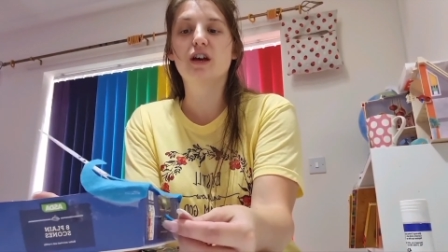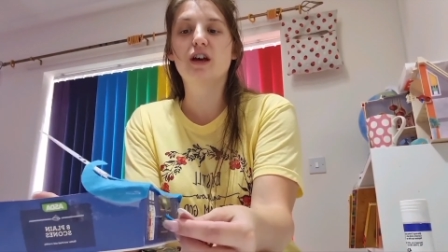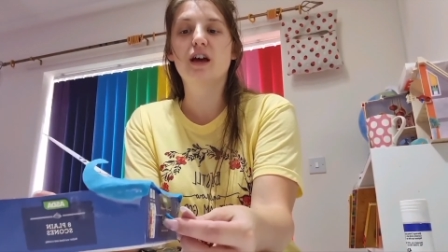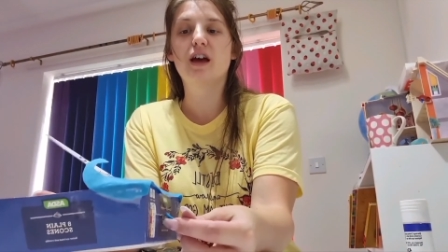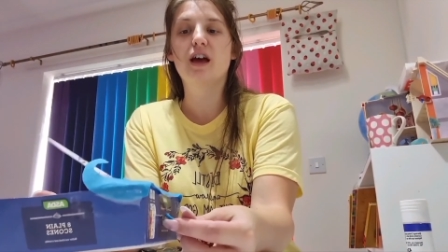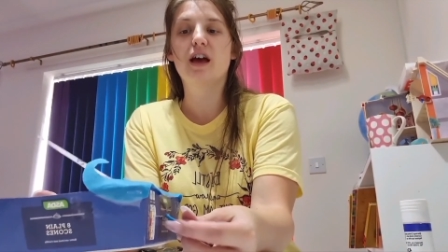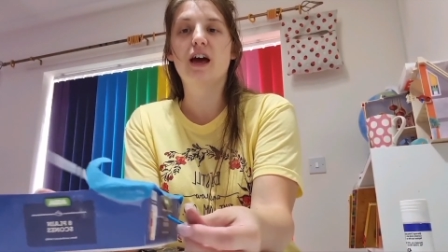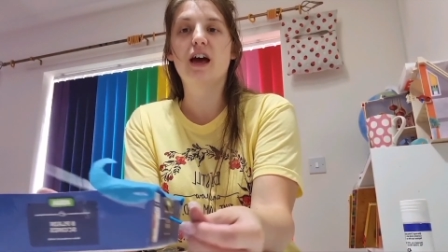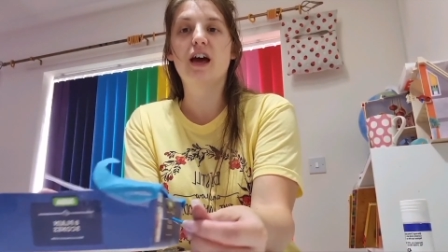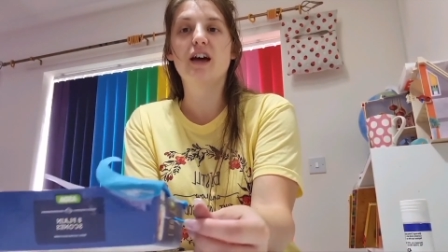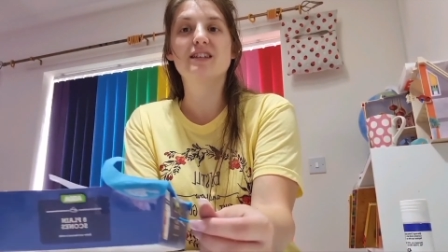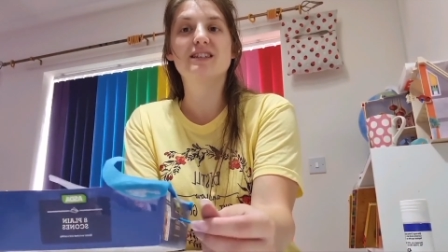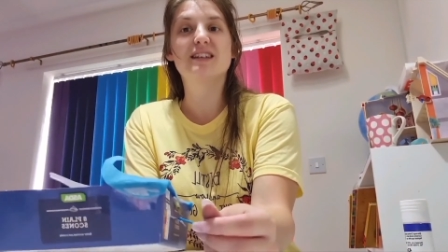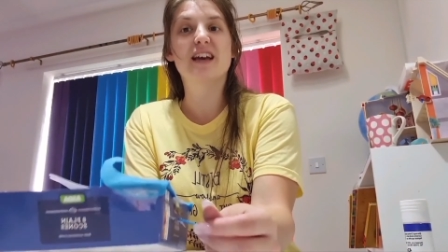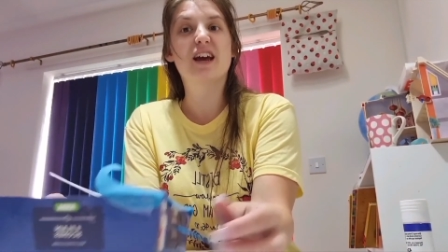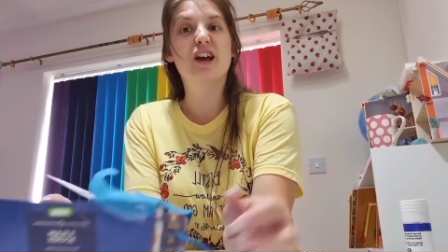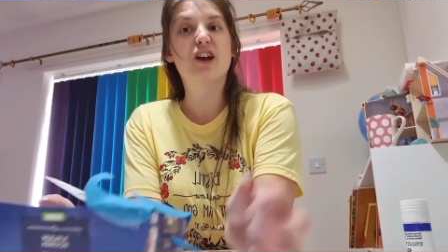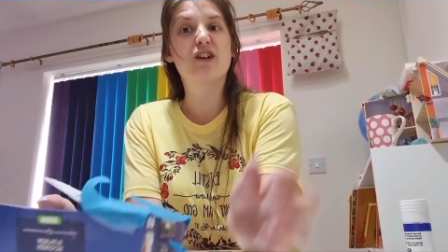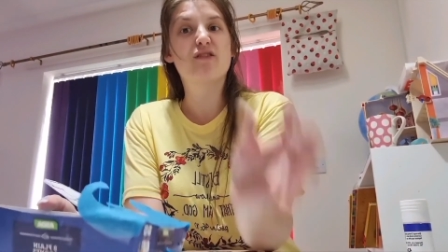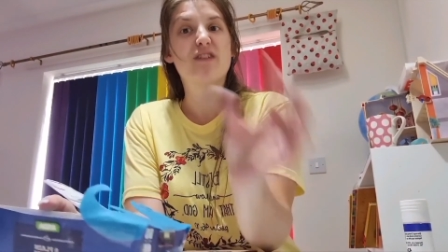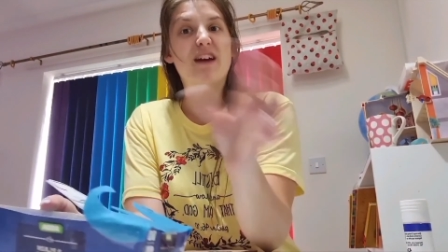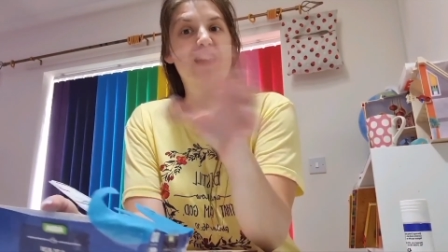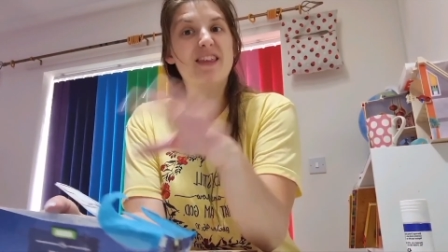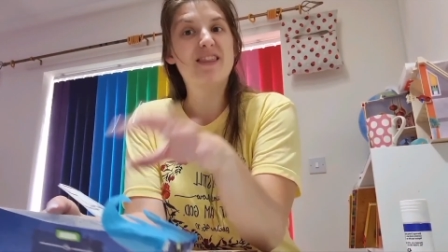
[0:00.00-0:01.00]
decorate
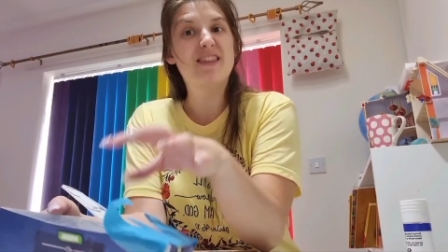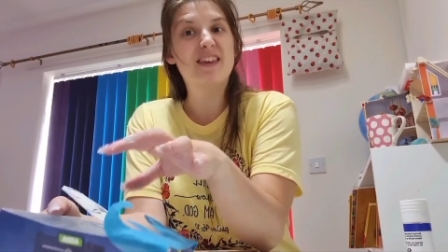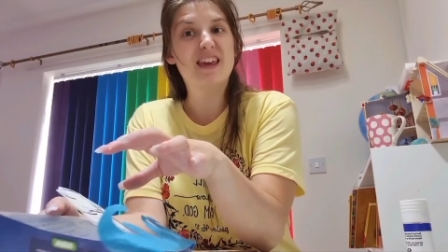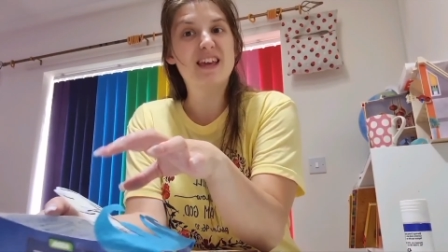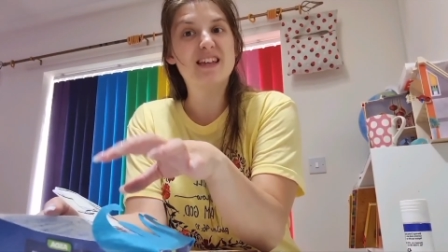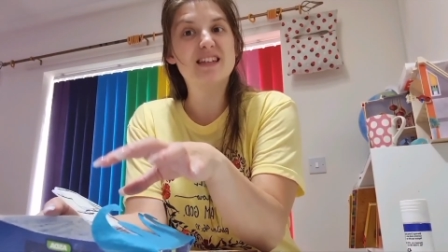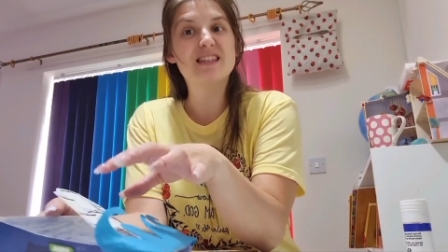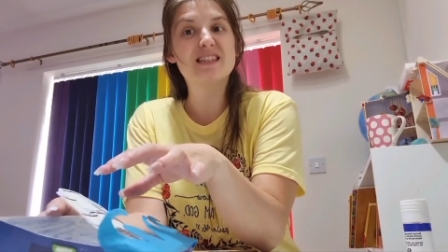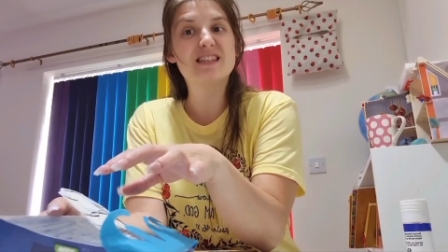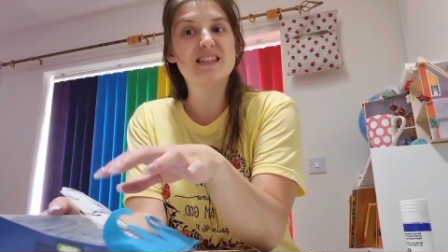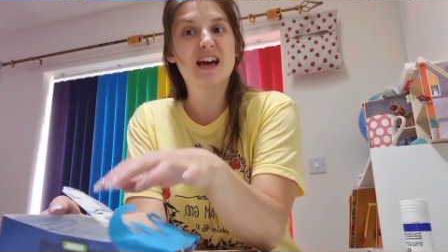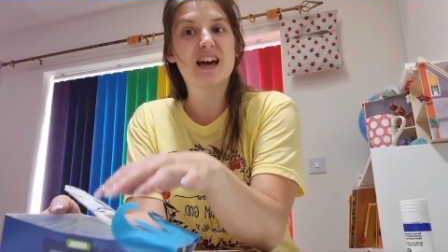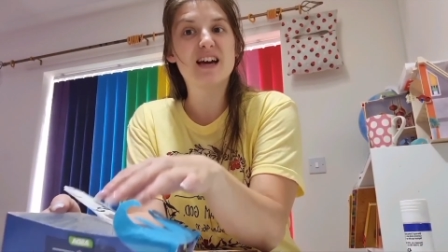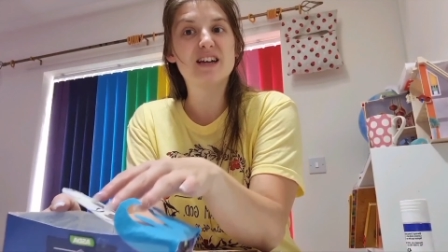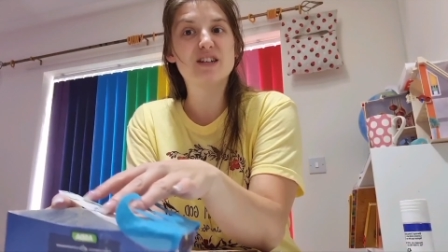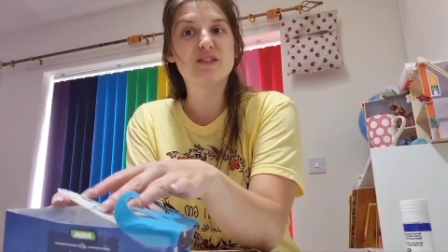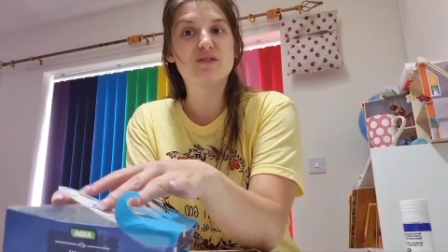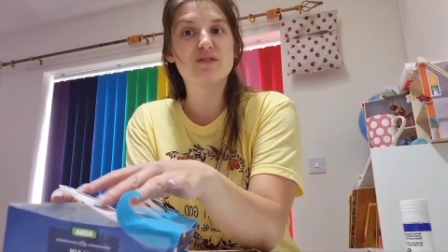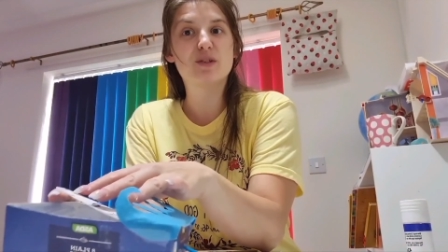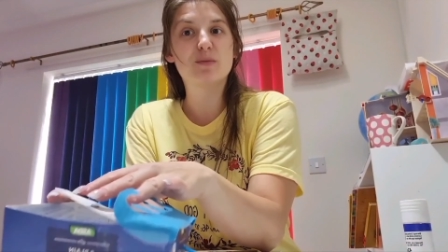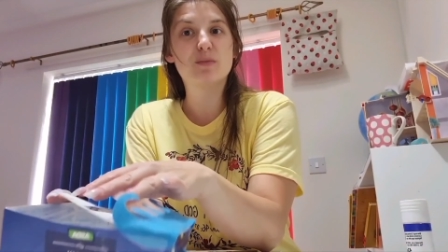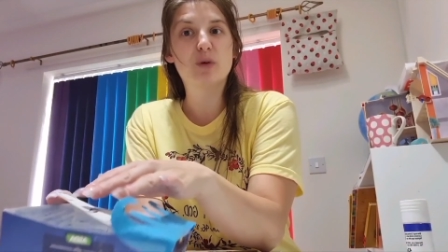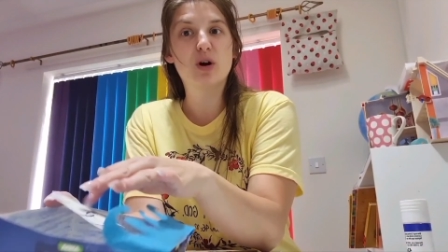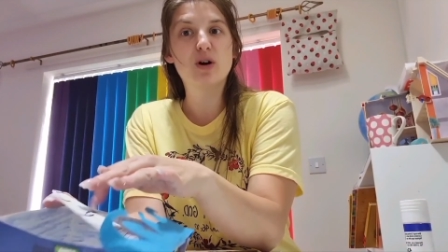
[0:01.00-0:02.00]
the inside of the
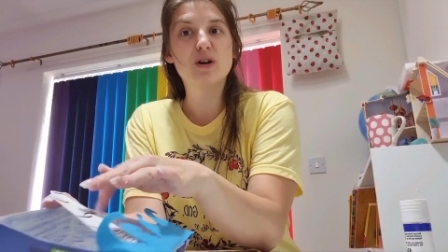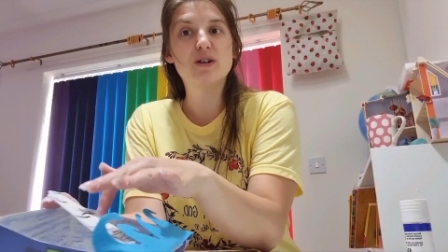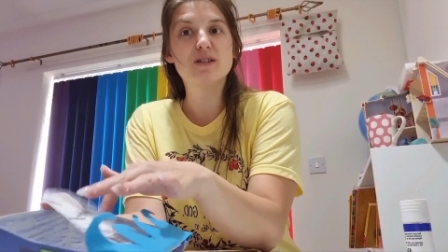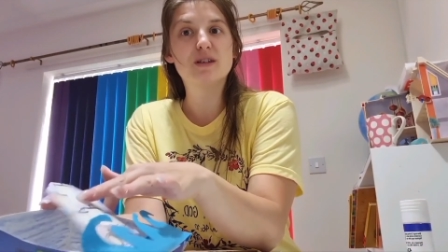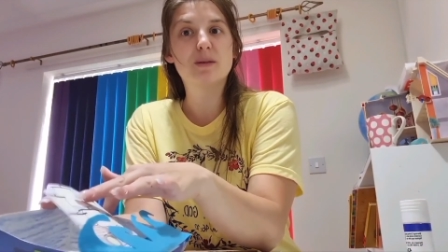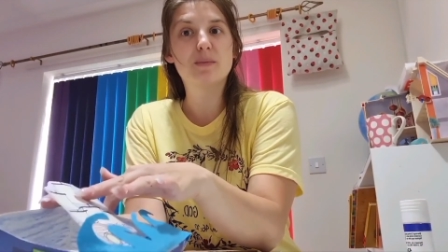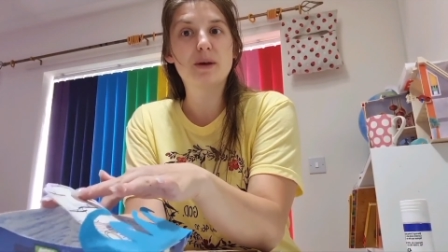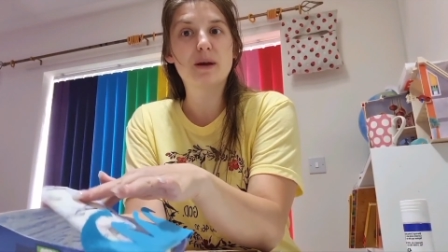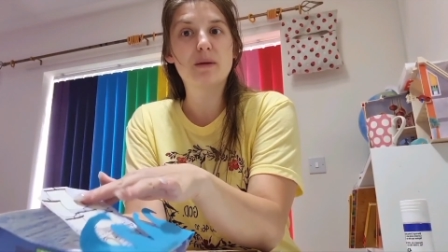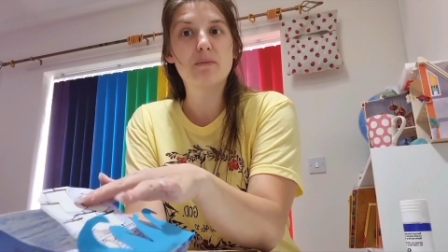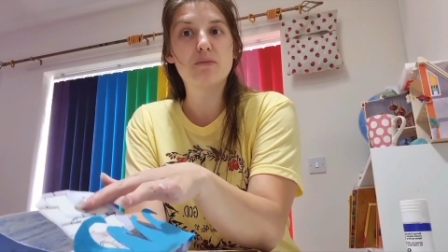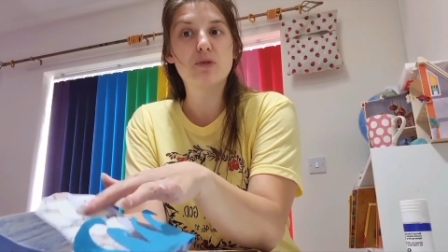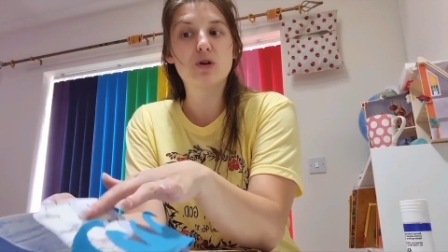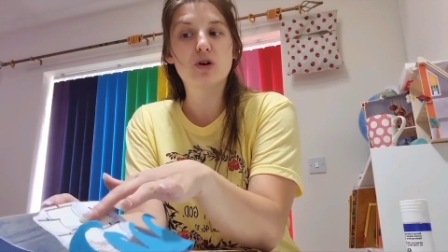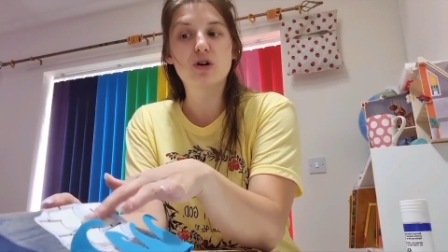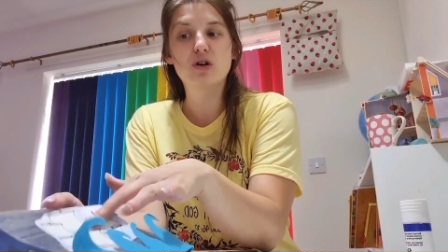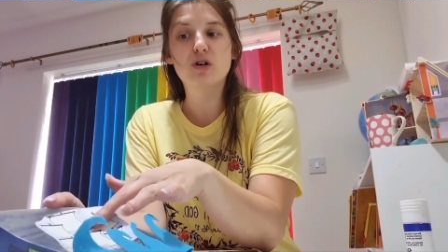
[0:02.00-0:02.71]
box a bit more.